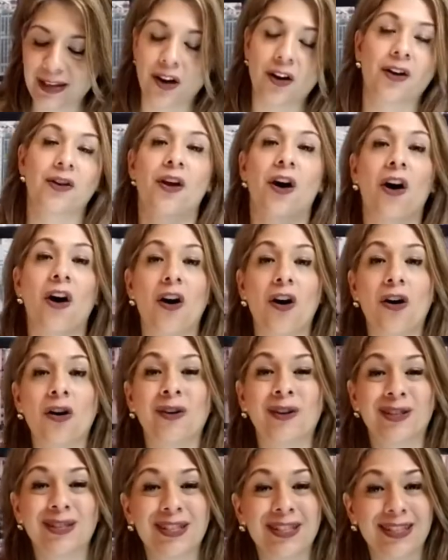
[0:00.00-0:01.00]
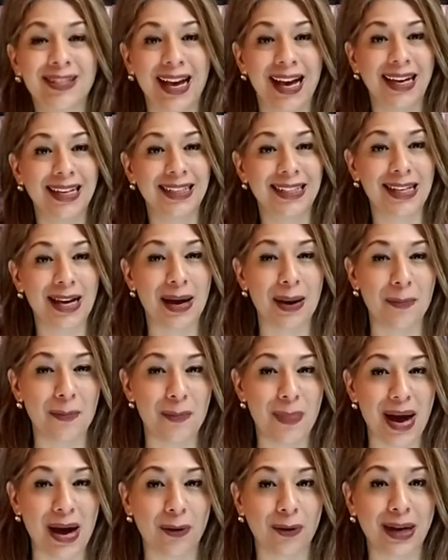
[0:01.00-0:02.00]
on all sides
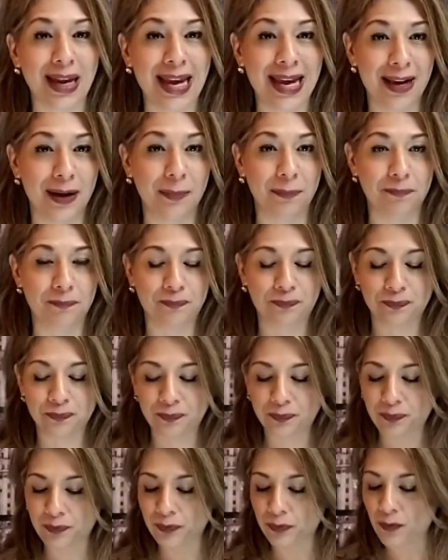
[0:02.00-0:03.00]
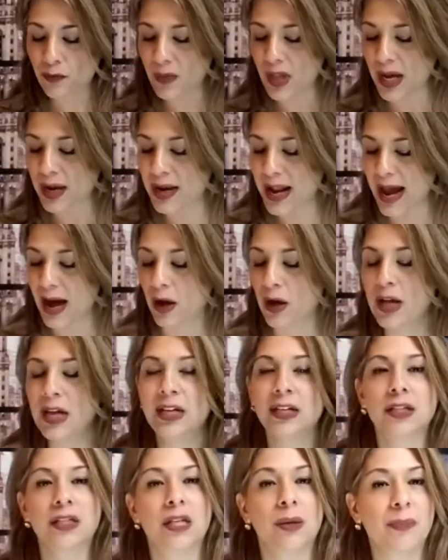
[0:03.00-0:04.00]
about him. Now,
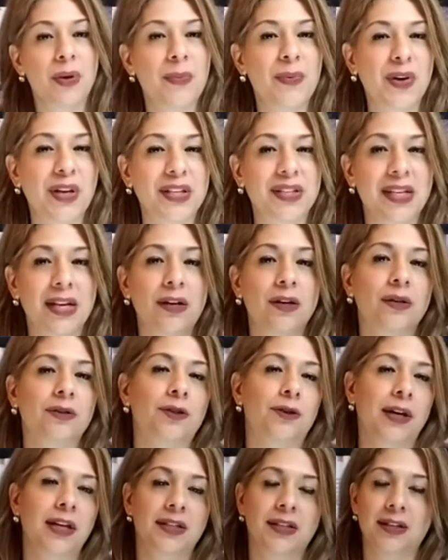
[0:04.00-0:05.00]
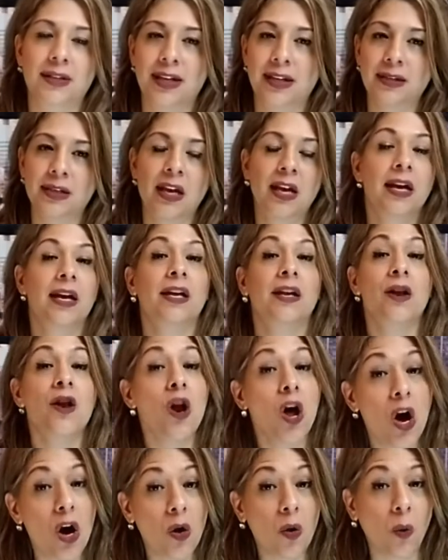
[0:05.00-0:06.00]
some people could say, oh, Teresa, that's
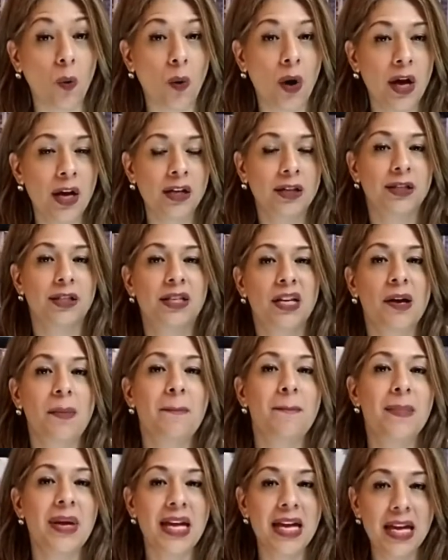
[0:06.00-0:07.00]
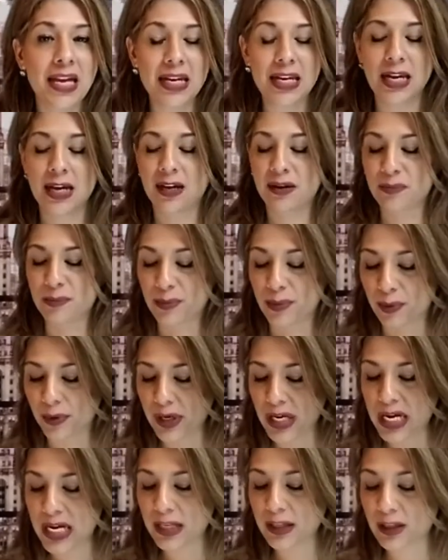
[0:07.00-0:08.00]
no. Dominion
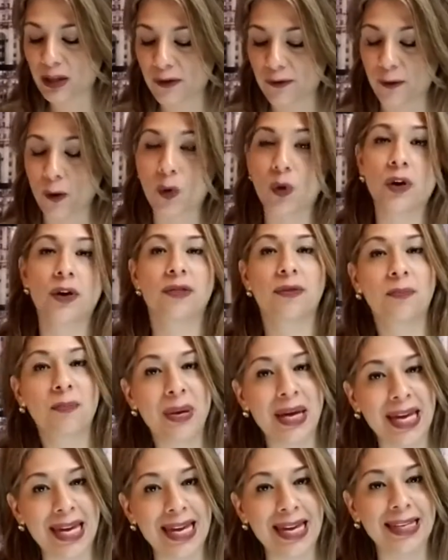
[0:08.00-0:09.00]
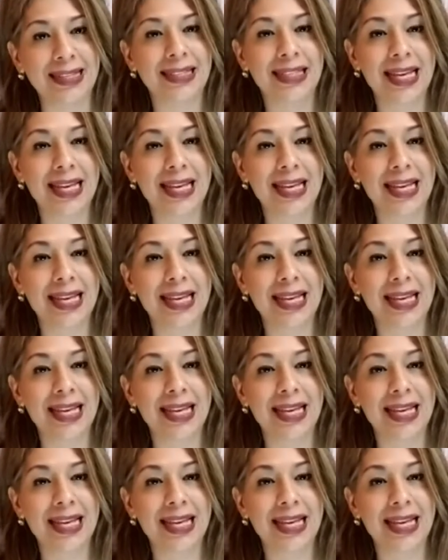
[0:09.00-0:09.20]
brings forth peace